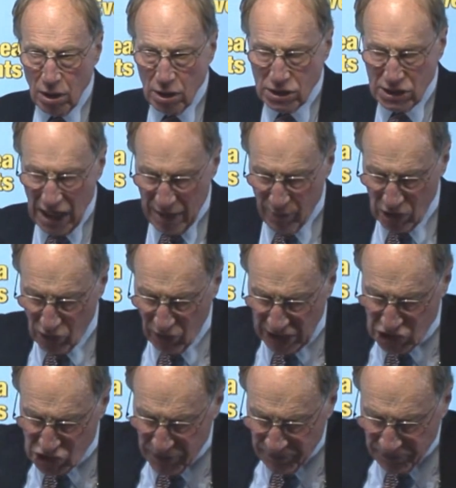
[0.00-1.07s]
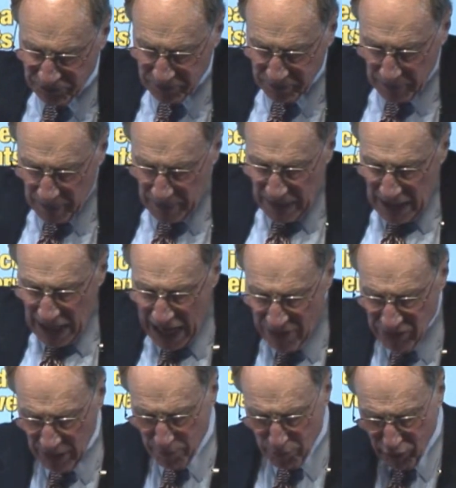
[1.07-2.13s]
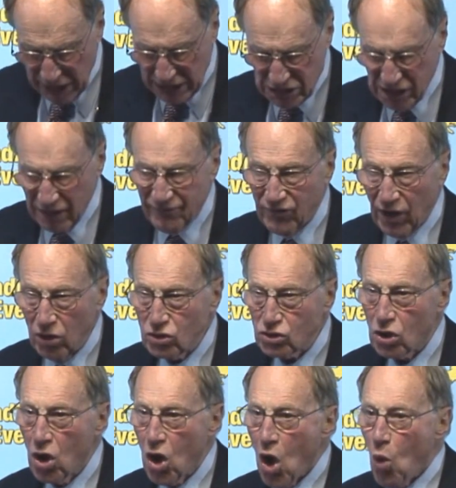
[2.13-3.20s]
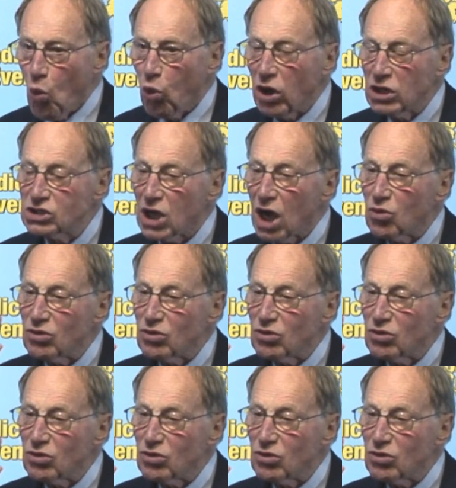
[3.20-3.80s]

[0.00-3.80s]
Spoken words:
to immigration. And the Brexit vote was a